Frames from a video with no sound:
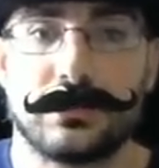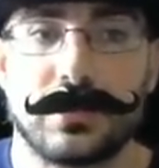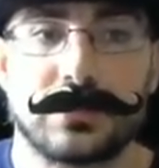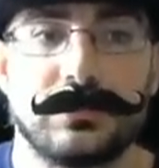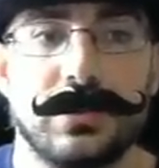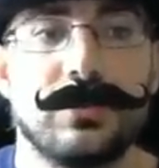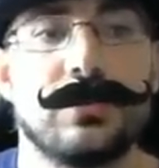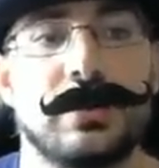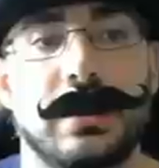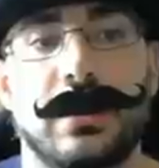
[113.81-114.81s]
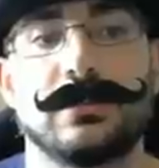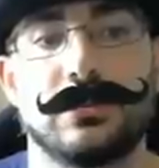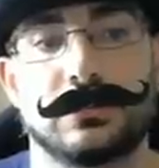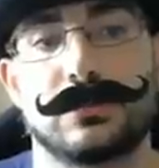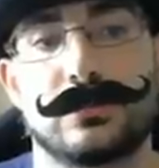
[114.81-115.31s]
workflow and how
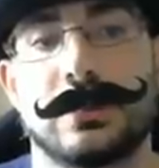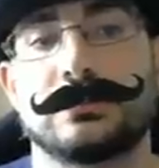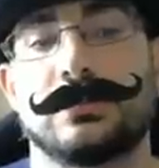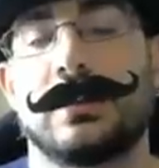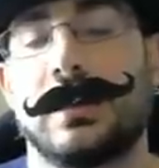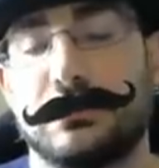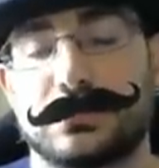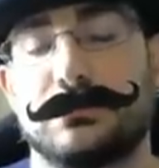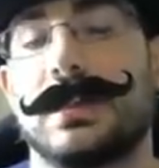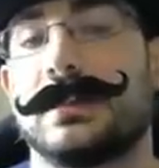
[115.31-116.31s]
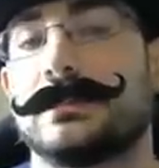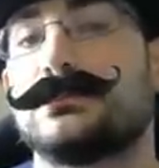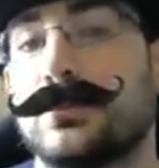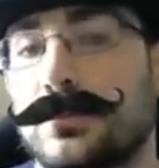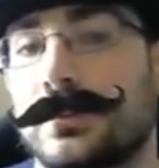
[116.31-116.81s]
Dr. Watson helps make it
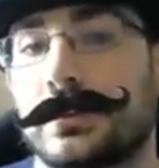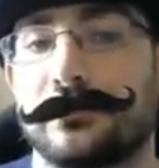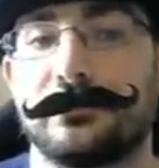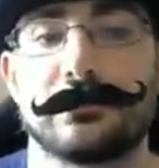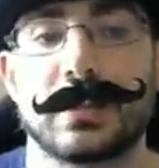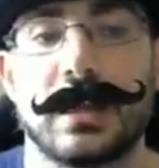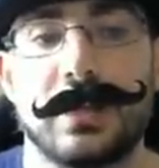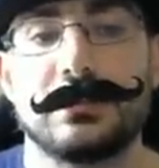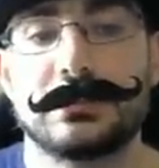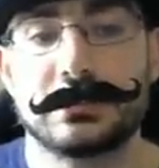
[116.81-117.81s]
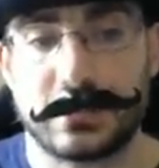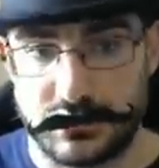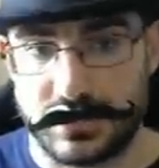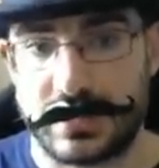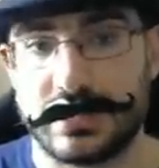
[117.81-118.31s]
smoother. And this is
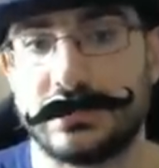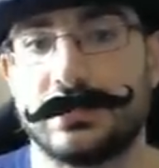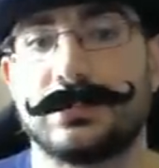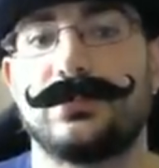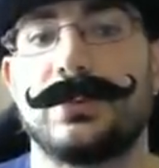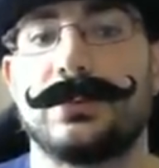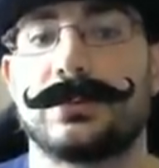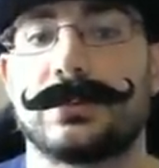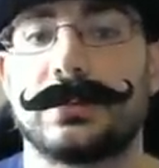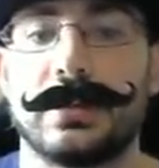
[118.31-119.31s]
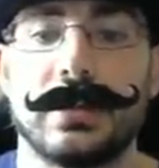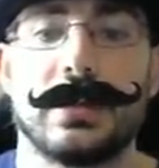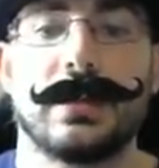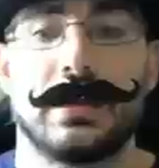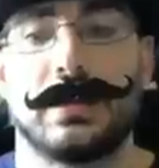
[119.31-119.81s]
summarized in this figure.
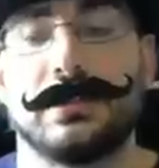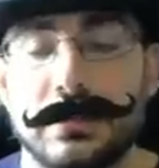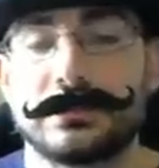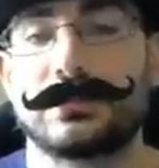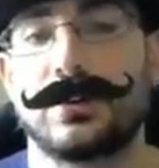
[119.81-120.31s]
In this